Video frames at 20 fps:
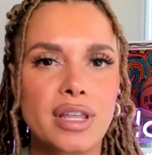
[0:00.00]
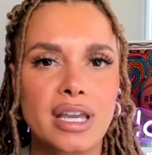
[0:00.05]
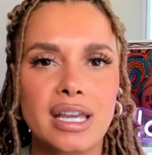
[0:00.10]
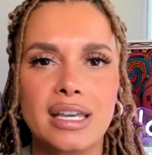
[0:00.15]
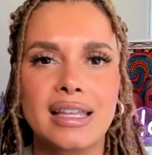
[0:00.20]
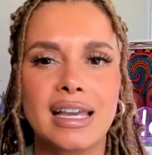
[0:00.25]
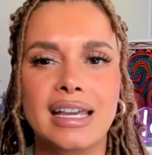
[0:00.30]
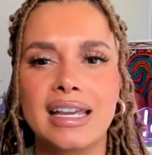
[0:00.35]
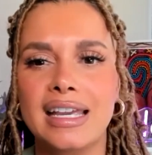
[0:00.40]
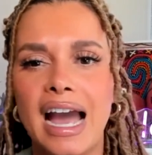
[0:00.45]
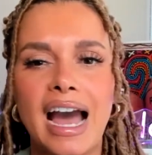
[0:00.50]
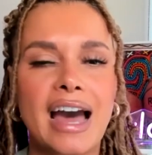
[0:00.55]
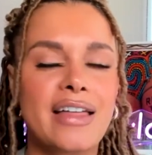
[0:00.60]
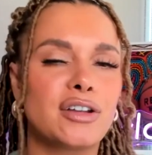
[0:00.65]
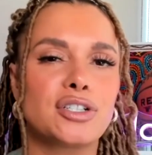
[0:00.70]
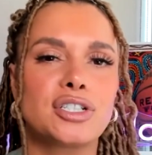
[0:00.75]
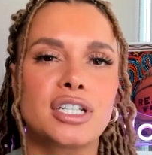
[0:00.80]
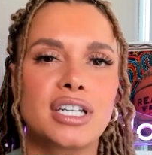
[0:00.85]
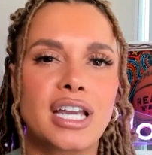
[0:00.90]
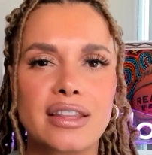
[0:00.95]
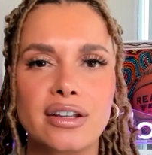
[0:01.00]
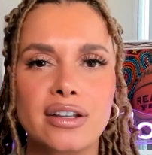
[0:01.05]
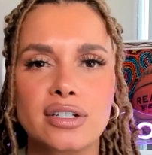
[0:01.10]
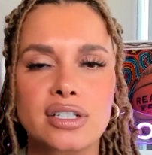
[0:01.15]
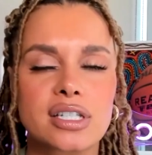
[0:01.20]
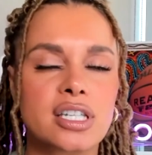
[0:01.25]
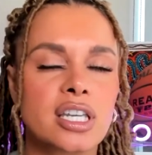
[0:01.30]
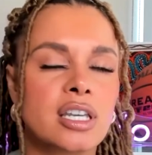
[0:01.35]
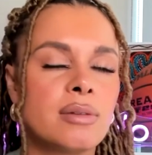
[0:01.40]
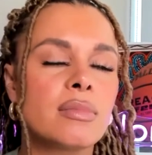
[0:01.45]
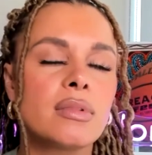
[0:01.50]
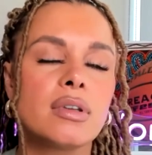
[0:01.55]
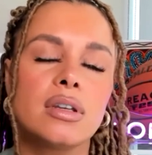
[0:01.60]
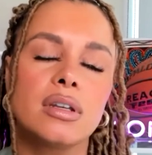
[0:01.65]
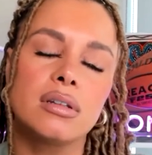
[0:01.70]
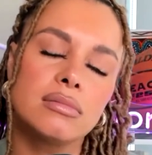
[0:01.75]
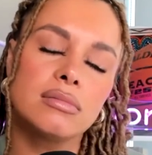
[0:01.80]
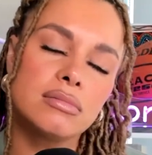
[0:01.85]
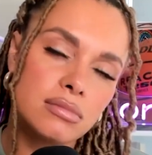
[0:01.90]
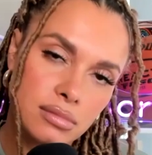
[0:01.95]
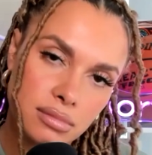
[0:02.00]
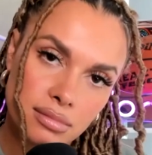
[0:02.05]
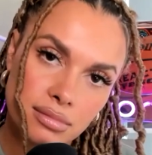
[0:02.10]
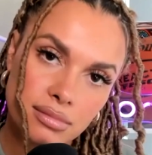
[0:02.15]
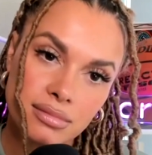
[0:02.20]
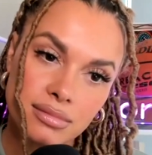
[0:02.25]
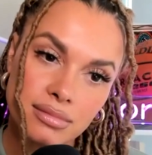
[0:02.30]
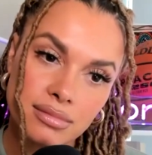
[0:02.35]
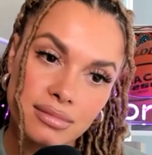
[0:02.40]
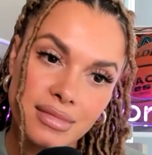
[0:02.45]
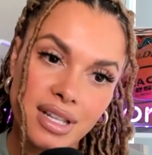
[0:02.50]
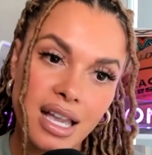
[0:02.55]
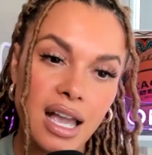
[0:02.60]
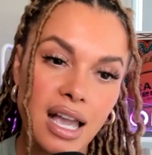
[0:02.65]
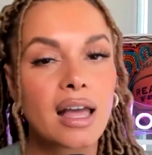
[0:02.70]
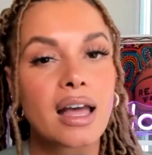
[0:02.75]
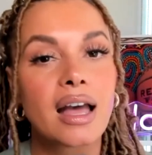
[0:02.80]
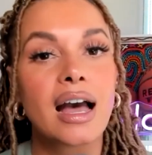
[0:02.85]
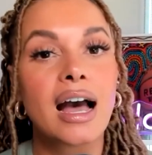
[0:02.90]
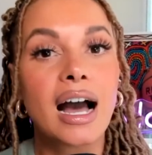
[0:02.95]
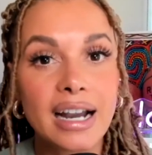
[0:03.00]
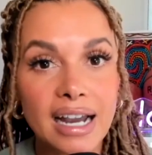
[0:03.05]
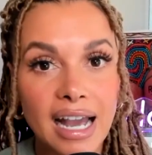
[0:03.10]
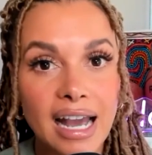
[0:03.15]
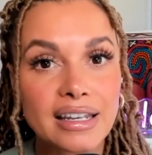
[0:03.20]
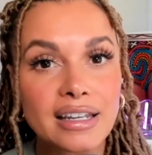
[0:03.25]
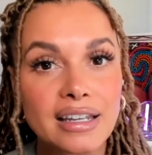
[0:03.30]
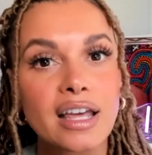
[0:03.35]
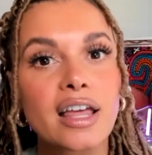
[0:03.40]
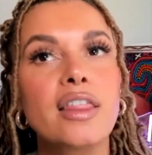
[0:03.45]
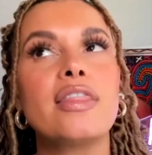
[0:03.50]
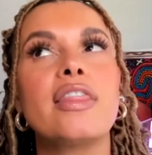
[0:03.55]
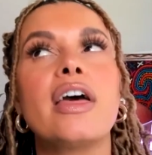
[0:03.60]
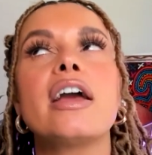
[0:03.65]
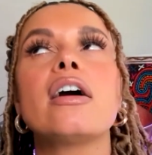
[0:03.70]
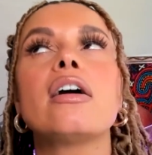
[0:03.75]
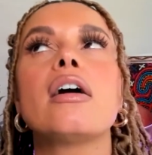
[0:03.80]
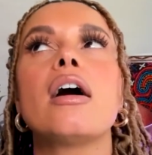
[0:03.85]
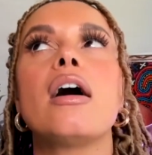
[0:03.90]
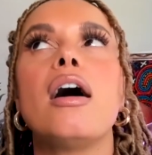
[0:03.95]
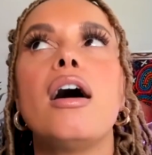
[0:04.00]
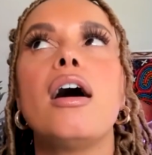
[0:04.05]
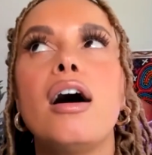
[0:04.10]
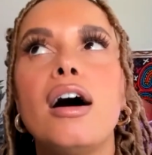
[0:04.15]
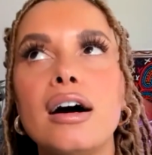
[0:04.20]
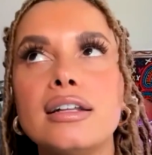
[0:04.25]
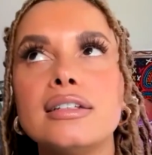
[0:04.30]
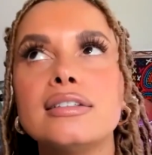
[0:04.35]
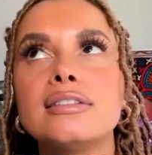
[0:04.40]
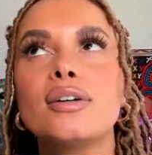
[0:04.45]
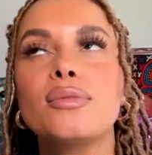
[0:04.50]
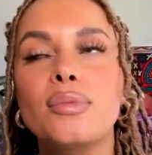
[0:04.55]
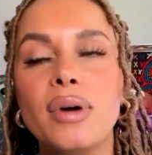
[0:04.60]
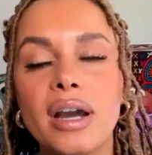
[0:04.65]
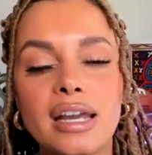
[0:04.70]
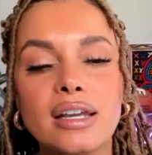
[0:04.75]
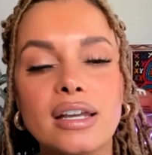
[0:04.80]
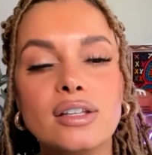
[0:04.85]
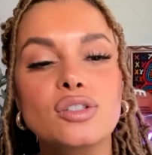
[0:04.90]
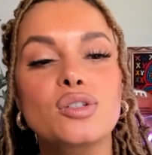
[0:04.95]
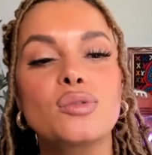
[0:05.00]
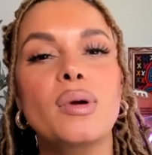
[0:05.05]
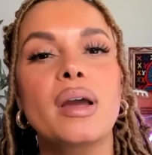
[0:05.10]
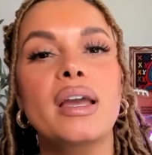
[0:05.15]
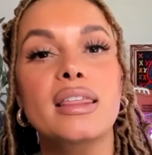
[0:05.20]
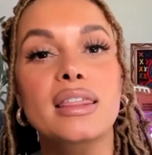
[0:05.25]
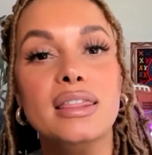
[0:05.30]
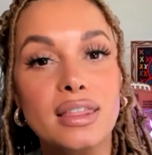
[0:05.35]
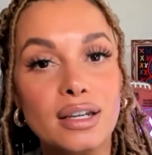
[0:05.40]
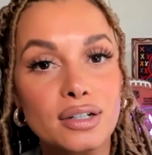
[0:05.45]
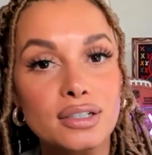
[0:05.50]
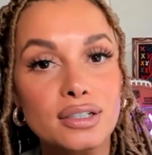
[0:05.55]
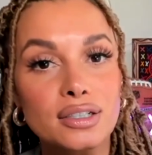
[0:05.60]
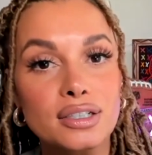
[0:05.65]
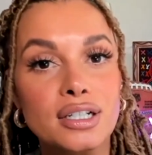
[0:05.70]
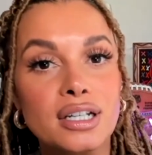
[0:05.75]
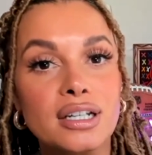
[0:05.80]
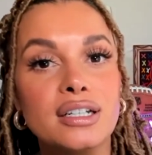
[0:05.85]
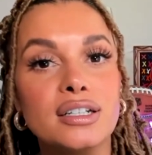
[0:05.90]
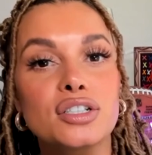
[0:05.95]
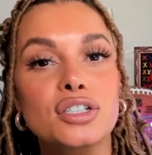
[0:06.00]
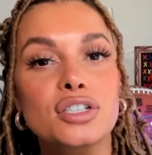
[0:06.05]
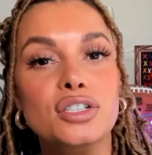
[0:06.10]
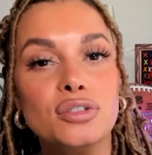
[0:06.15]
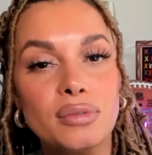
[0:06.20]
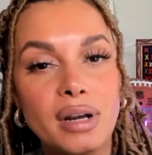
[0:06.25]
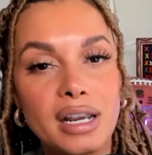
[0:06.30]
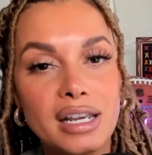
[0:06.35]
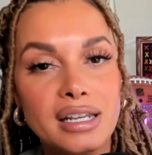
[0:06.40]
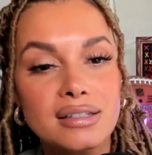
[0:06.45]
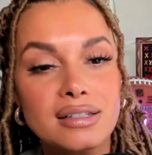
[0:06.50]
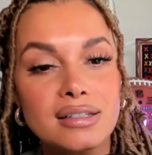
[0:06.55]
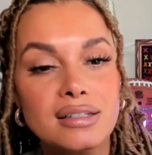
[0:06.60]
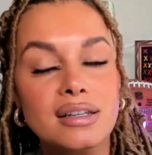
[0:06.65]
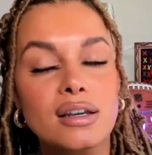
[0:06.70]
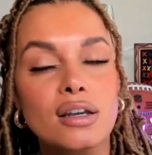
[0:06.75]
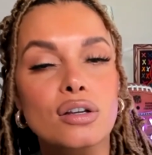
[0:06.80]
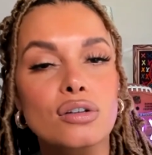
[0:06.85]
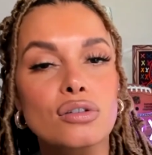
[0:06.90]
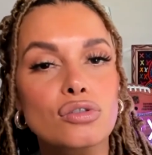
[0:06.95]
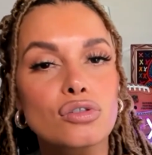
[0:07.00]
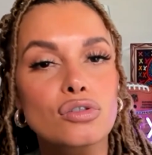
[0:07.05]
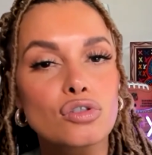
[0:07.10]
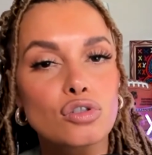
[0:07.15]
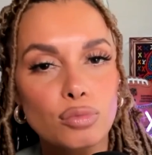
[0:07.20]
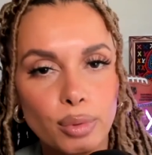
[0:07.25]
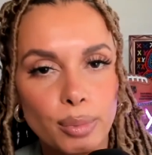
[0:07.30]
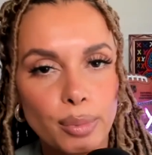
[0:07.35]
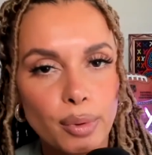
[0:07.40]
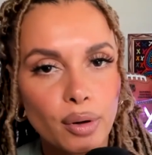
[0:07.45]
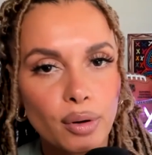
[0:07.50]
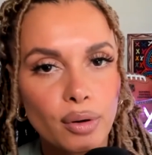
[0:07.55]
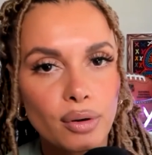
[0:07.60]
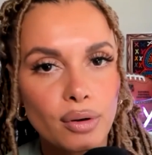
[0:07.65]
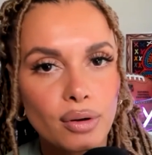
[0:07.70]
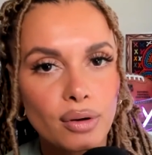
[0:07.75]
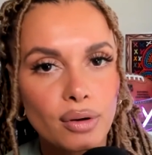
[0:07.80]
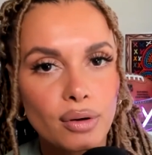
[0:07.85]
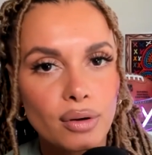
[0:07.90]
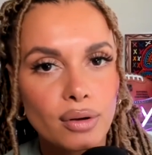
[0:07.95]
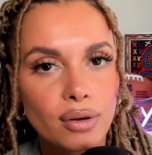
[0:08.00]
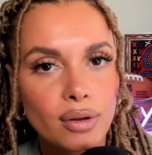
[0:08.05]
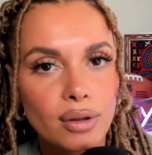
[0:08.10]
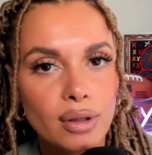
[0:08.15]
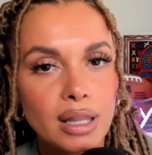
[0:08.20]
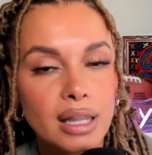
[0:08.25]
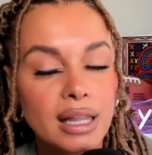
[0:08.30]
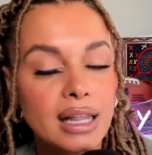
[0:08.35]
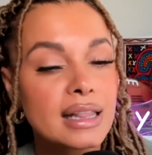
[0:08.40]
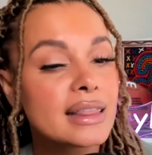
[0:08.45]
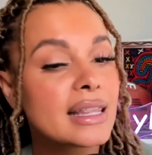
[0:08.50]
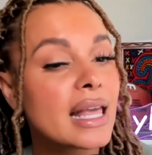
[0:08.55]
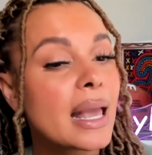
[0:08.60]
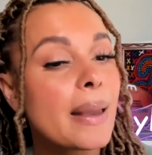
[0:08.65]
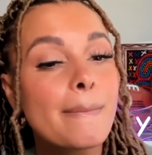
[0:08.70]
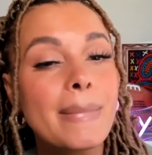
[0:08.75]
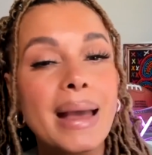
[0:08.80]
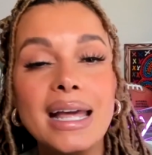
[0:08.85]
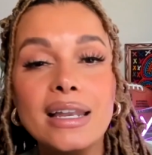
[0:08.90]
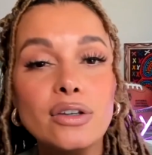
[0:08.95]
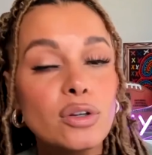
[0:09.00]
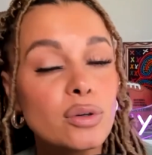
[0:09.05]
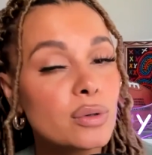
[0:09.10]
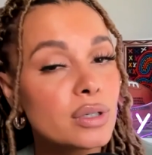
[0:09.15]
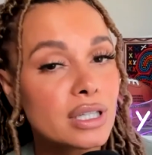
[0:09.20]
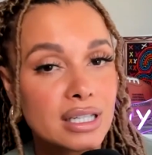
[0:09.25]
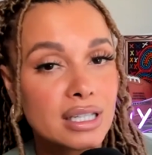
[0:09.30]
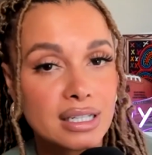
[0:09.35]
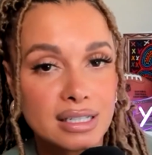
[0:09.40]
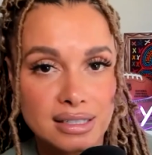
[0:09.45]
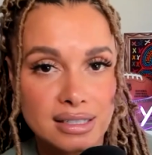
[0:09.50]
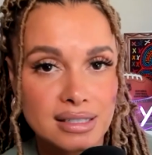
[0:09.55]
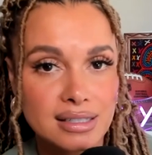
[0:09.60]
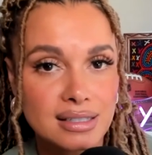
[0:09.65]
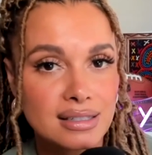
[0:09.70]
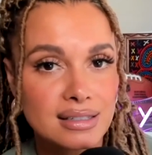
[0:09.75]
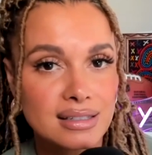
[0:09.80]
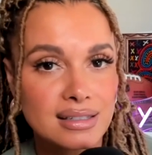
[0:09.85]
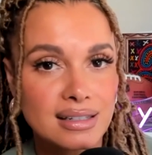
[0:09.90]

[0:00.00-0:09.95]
they gather together as a team? Again, they are on the way to a third straight Super Bowl. They've been doing this.